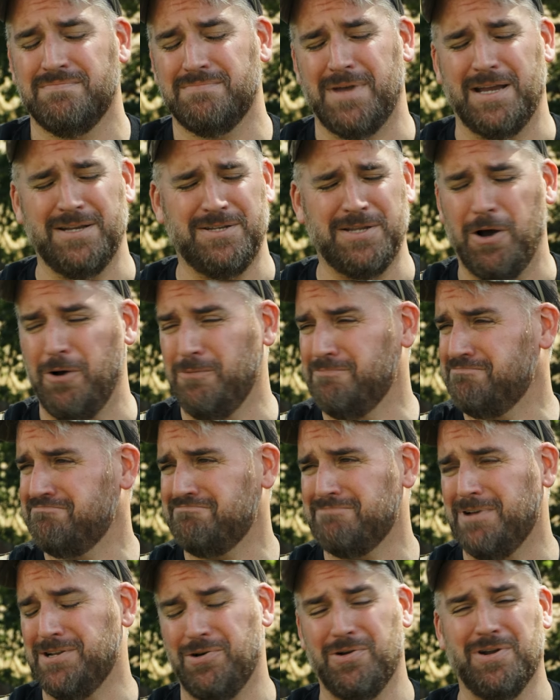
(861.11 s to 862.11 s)
I don't,
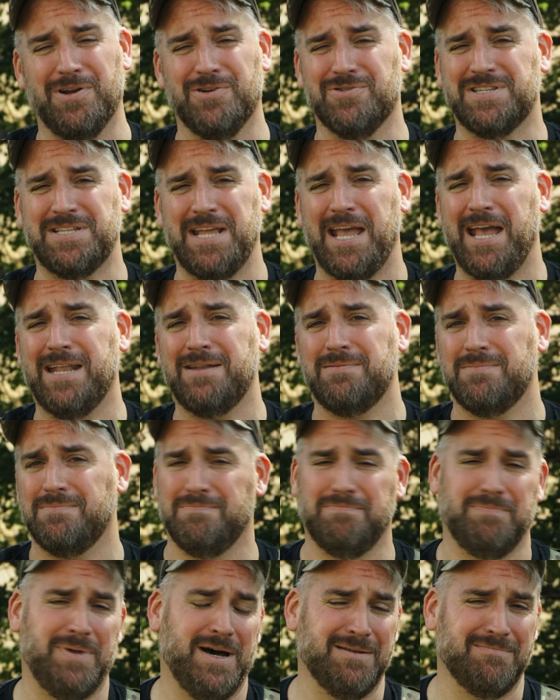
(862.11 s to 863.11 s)
I don't understand,
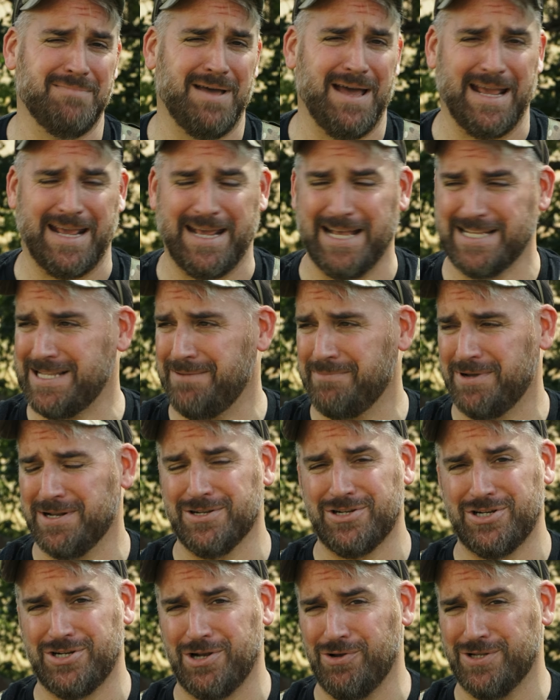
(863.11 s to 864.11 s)
but I guess I'm gonna
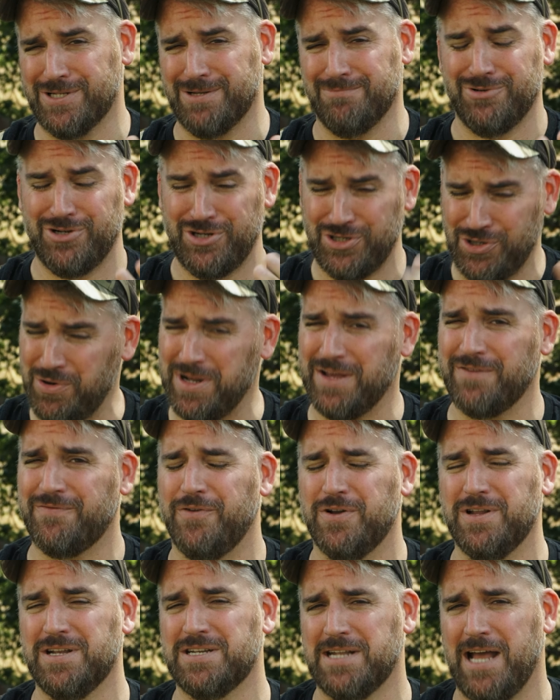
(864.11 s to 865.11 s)
show some shooting
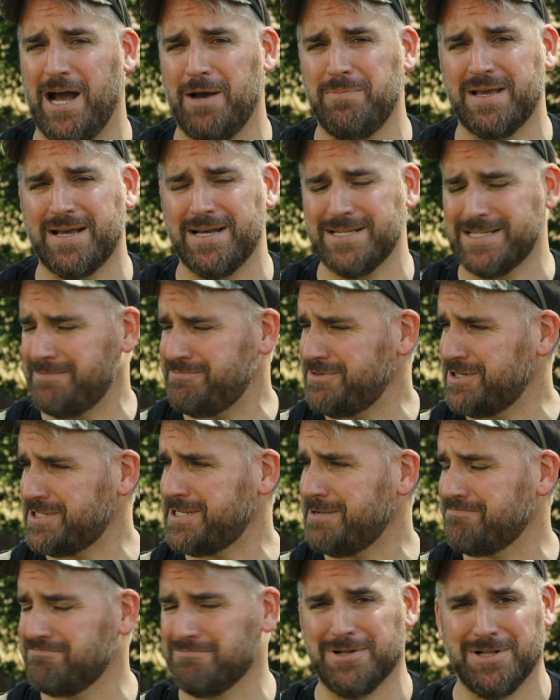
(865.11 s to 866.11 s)
footage now because I'm just
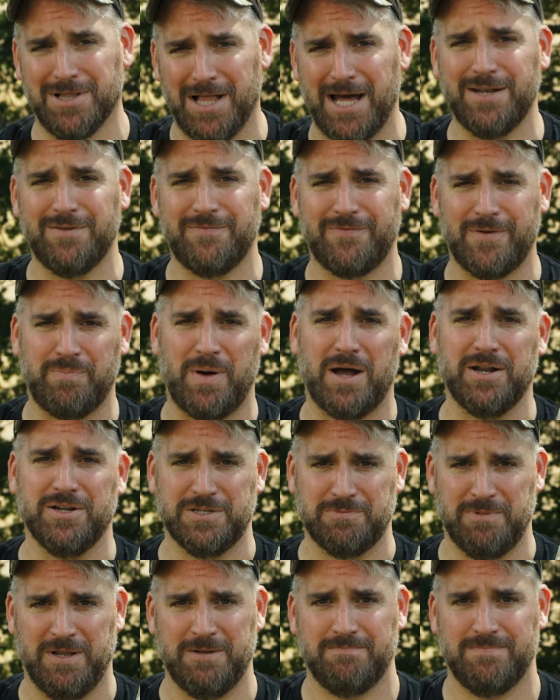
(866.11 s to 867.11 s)
a glutton for
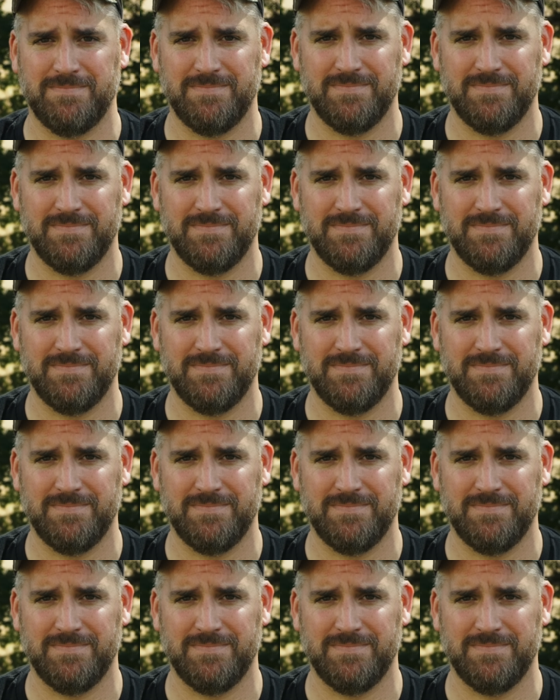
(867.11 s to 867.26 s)
punishment.